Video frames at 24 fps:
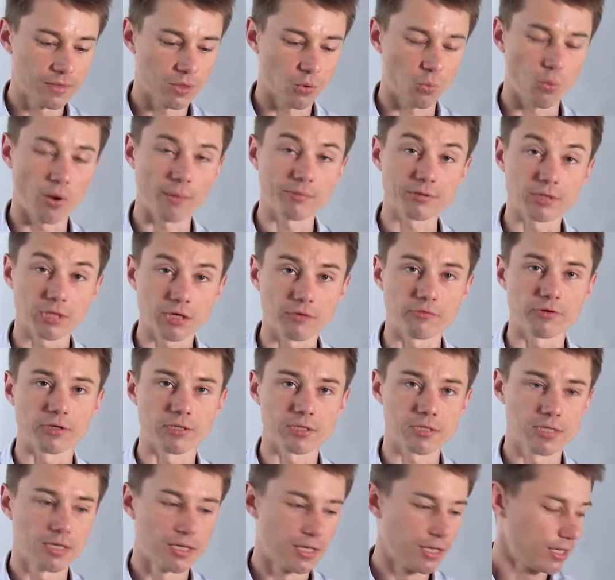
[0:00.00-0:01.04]
web
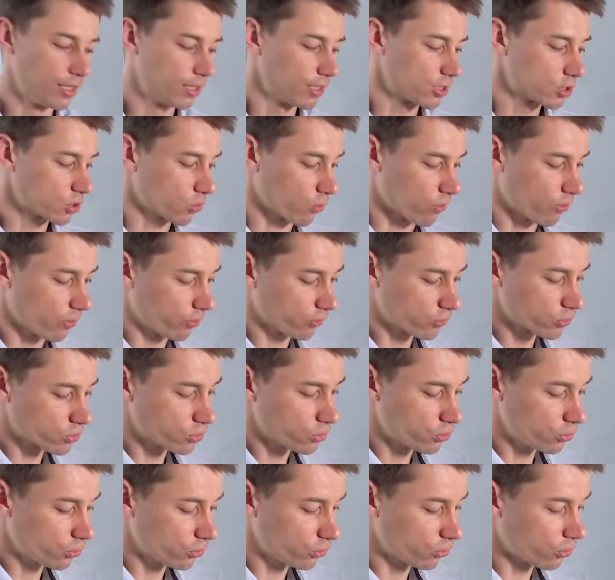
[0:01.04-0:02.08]
servers. So those
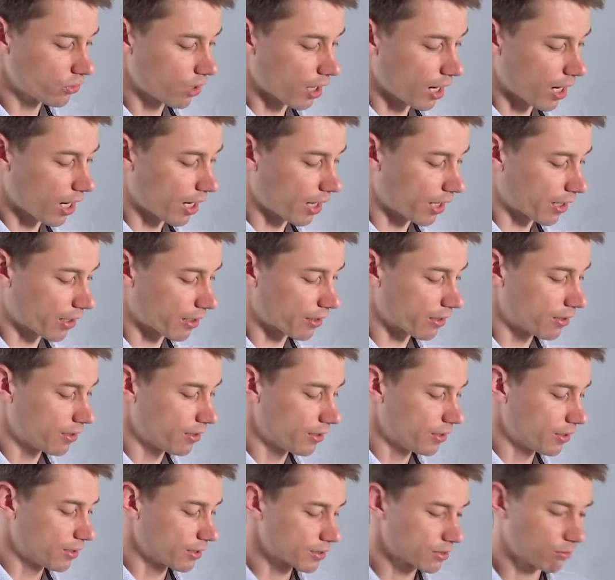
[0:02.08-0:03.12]
two are
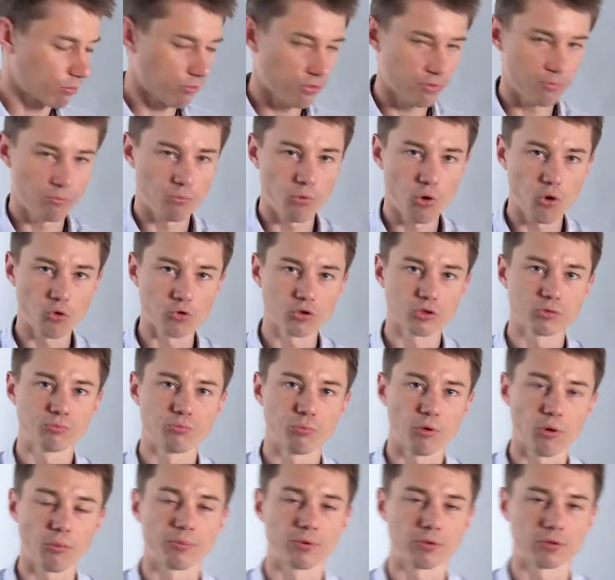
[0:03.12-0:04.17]
some of the most
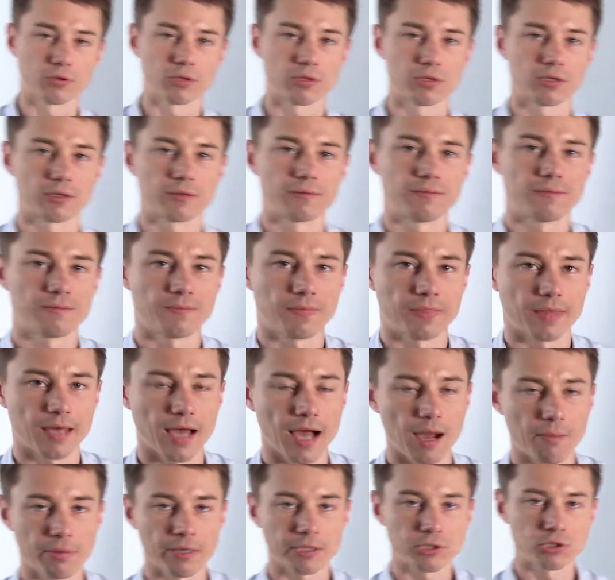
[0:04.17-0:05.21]
popular,
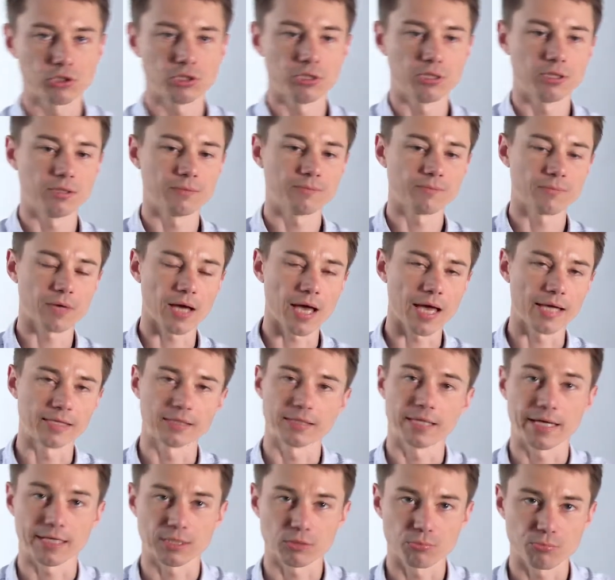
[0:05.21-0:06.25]
Apache and
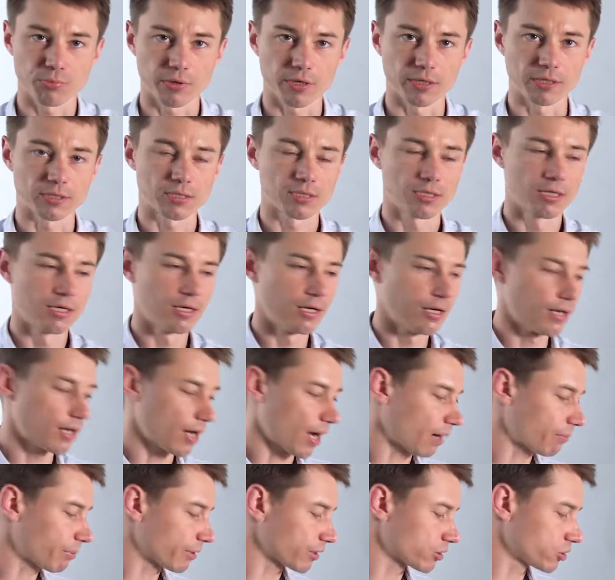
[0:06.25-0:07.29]
Express.
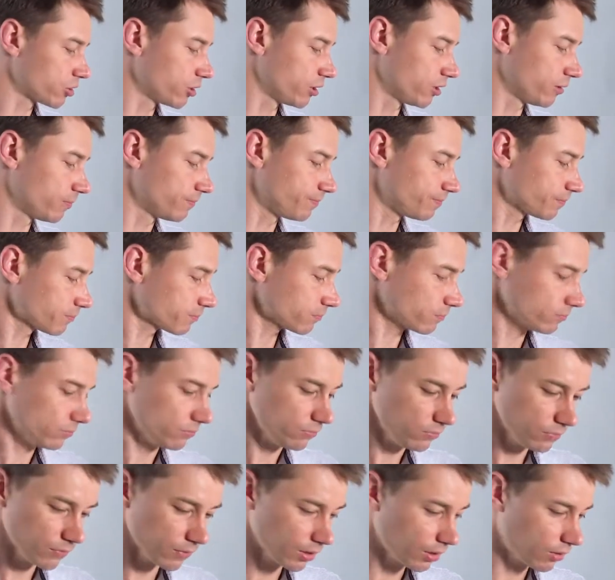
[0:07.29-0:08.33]
Apache
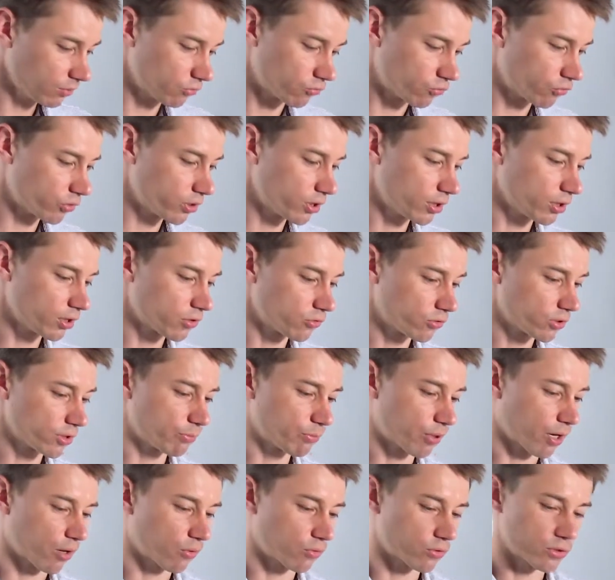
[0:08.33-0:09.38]
really
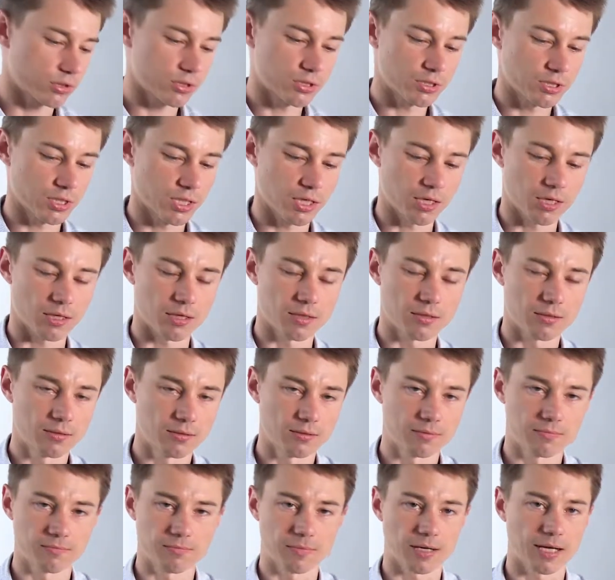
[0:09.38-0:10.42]
powers, I
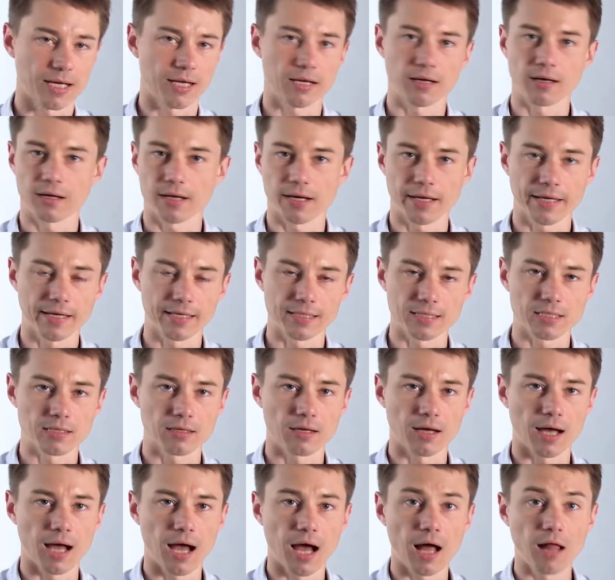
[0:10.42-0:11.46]
guess,
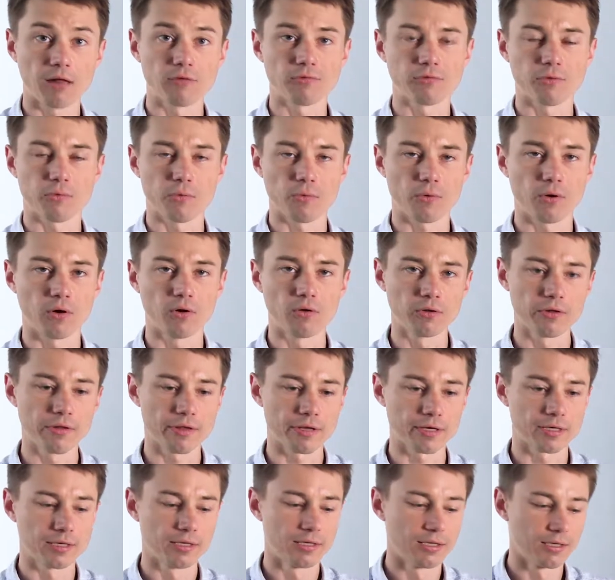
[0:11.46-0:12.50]
half of all
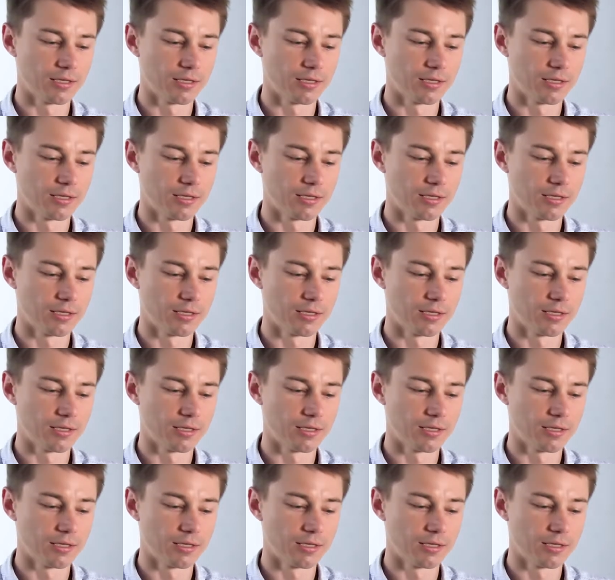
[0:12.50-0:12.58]
the